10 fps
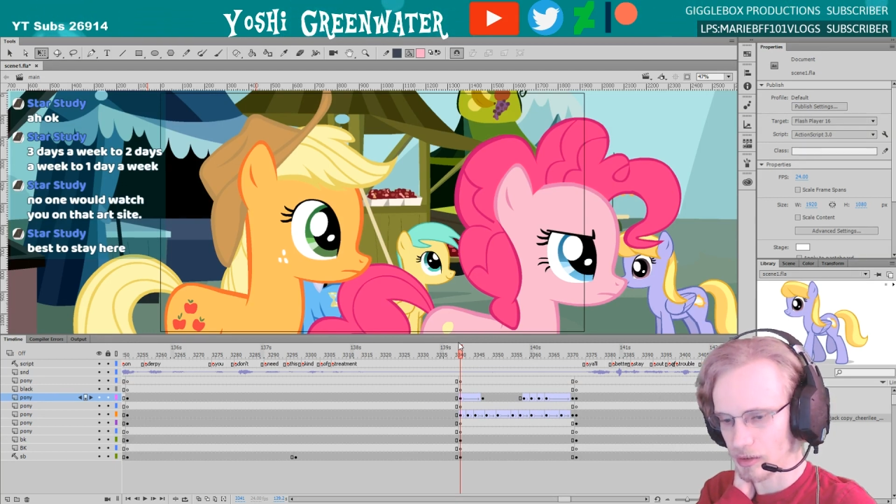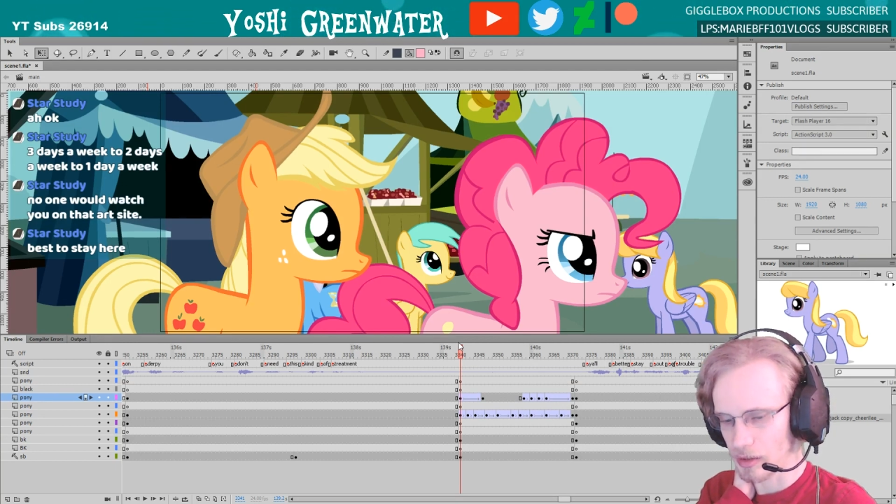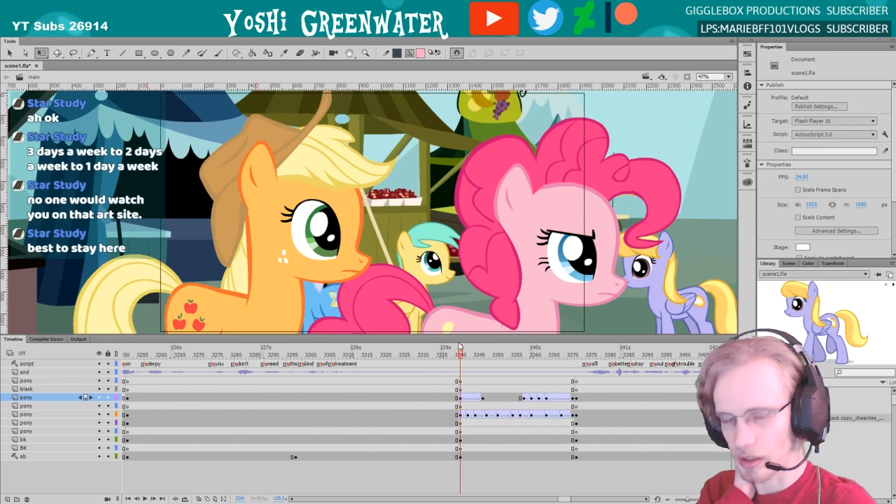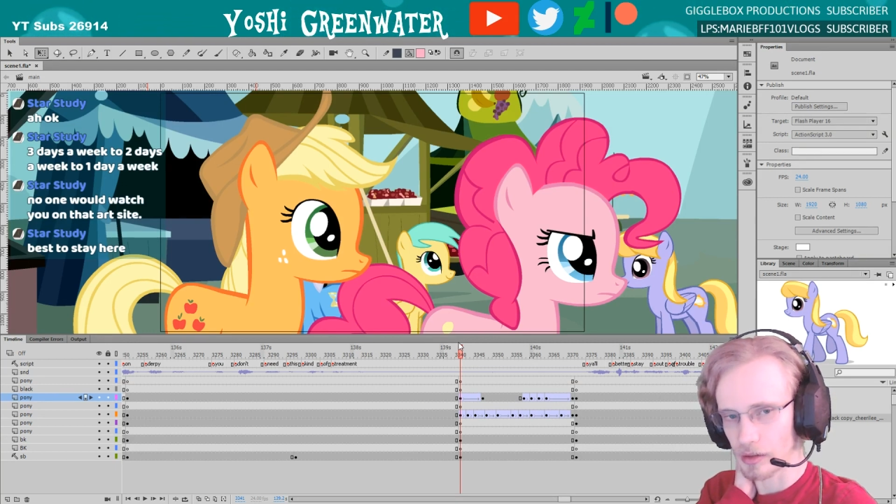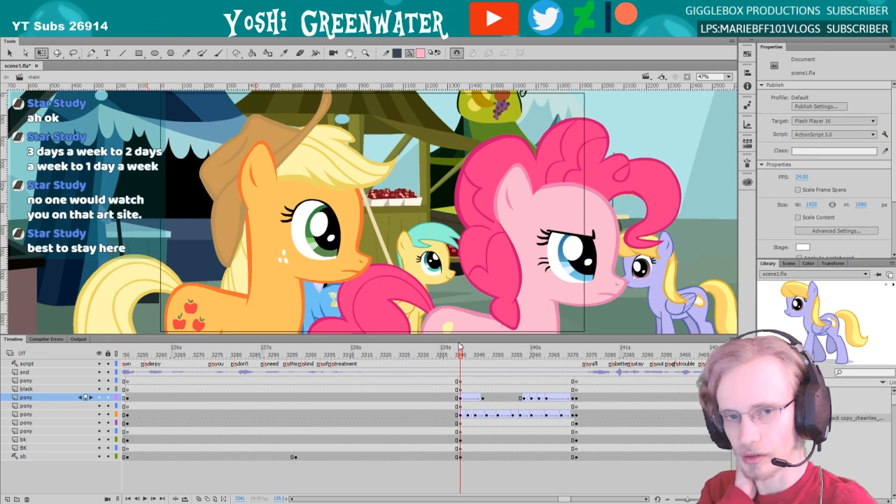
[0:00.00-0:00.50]

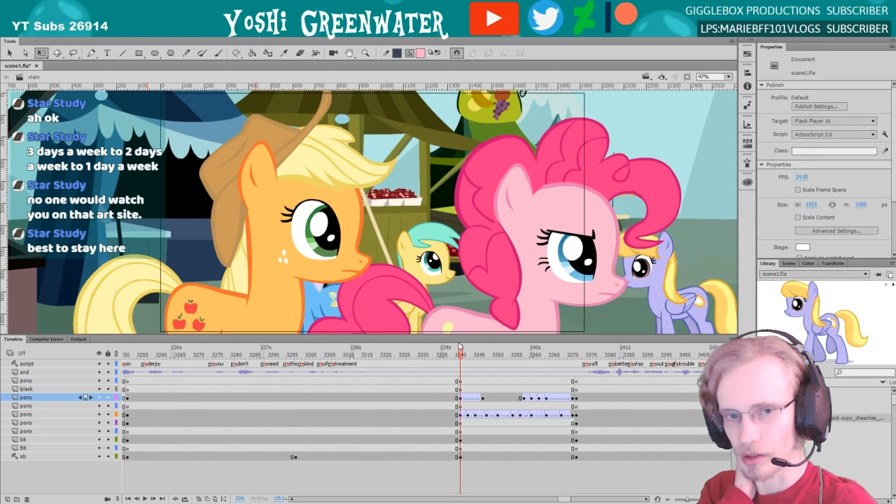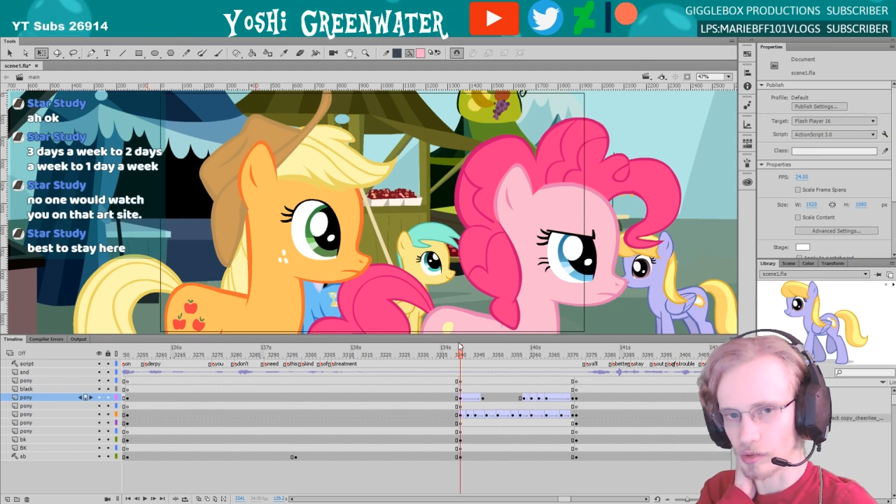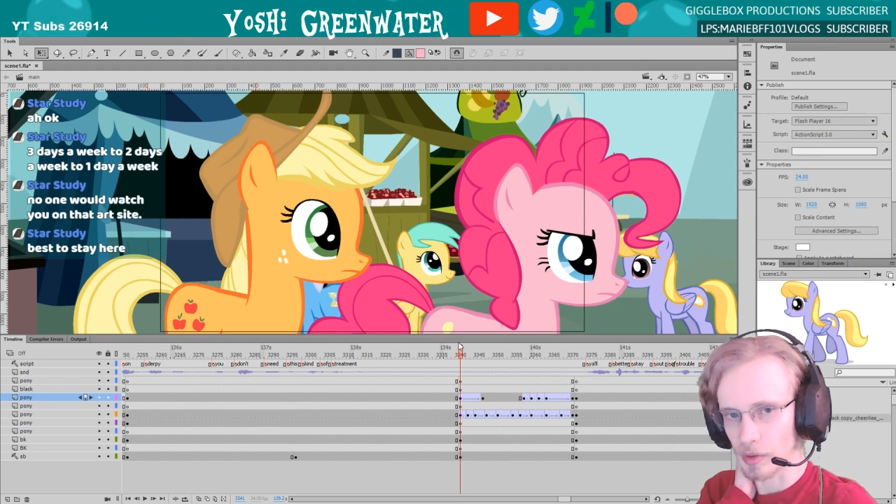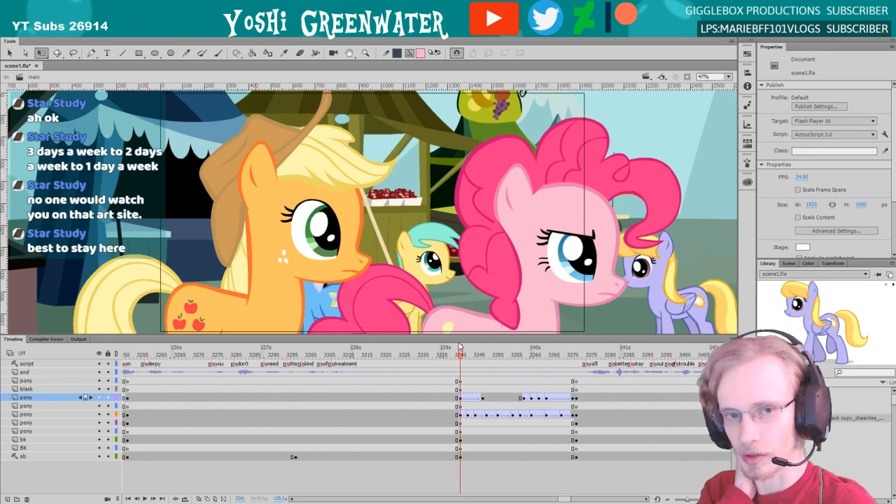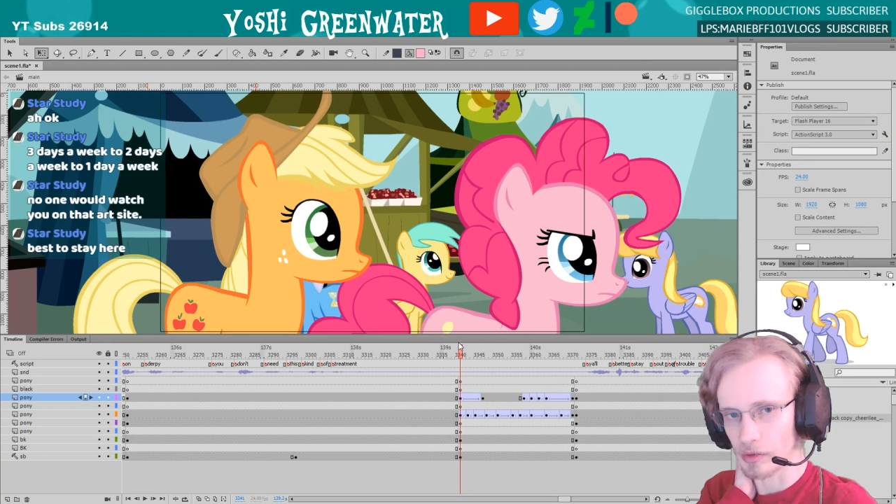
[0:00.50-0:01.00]
yeah,
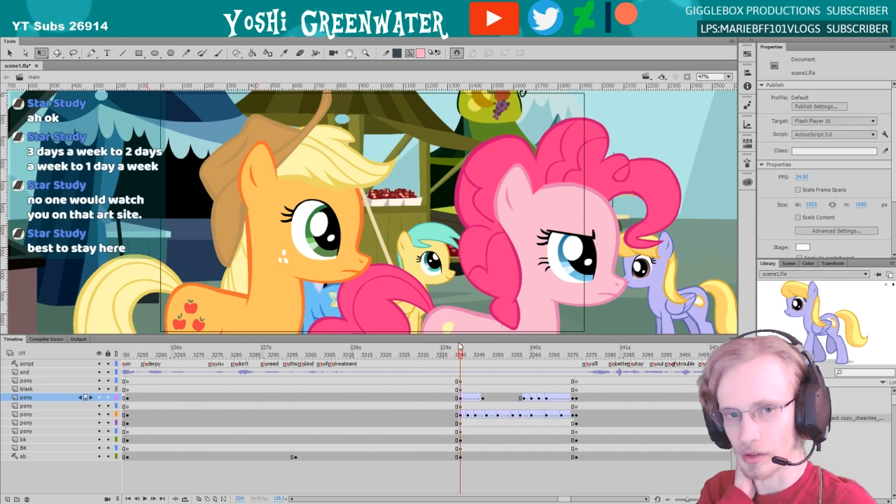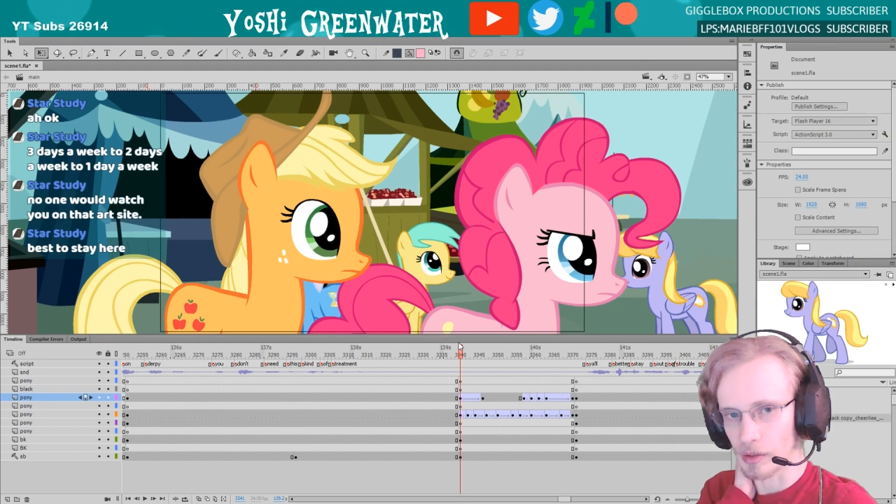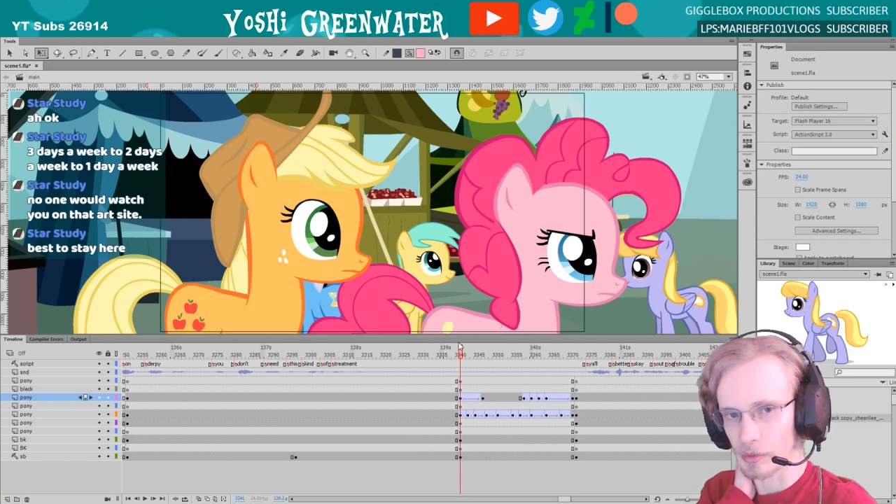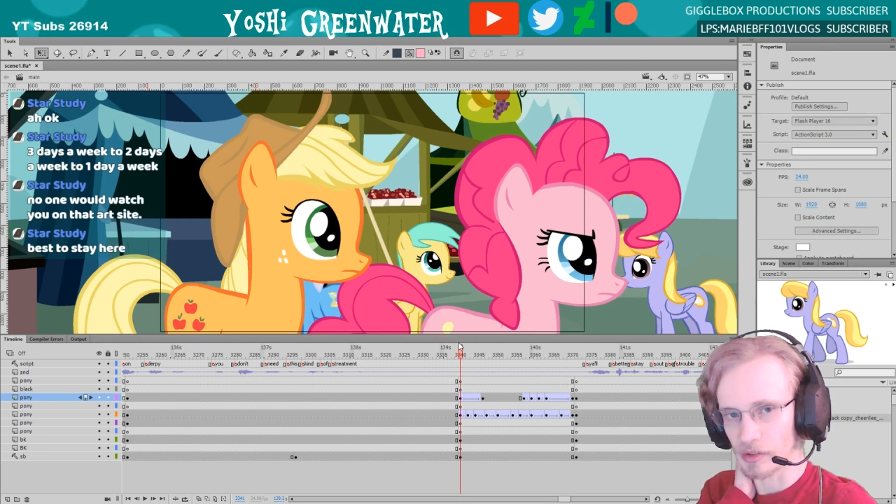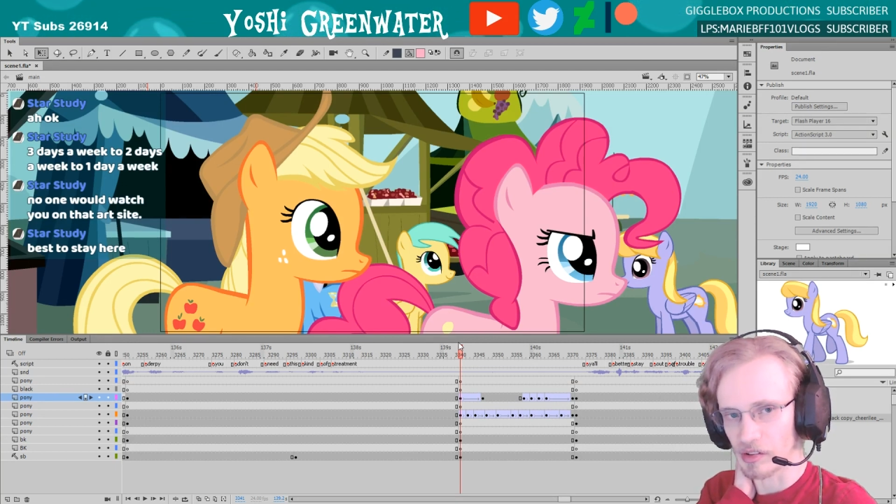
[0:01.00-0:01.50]
that's about it that I
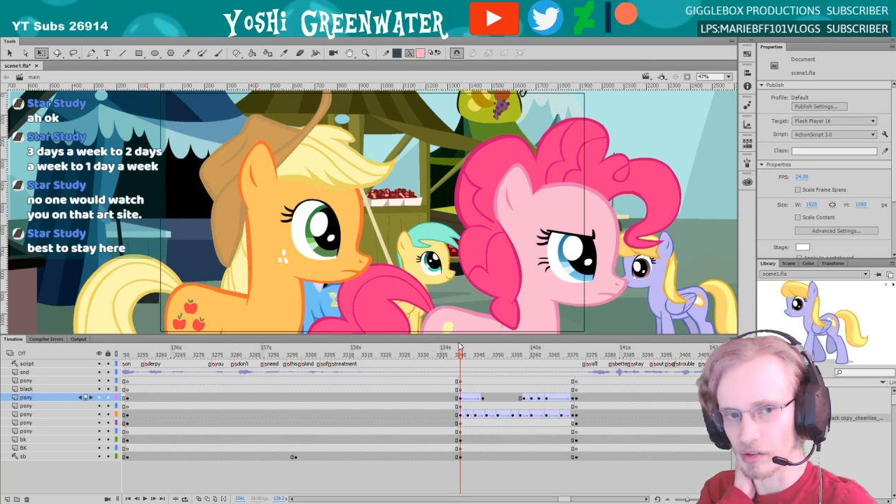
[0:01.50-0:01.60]
wanted